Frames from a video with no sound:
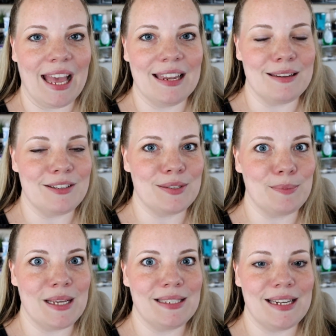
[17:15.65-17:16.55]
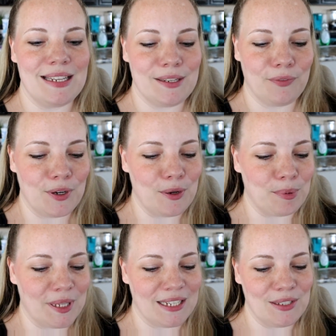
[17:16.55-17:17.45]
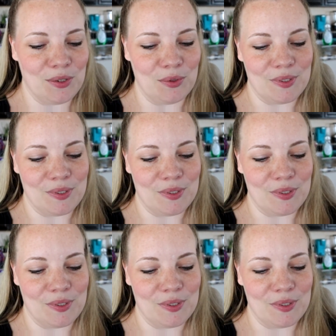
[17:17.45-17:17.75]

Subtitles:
and it just makes it easy for you to plan too.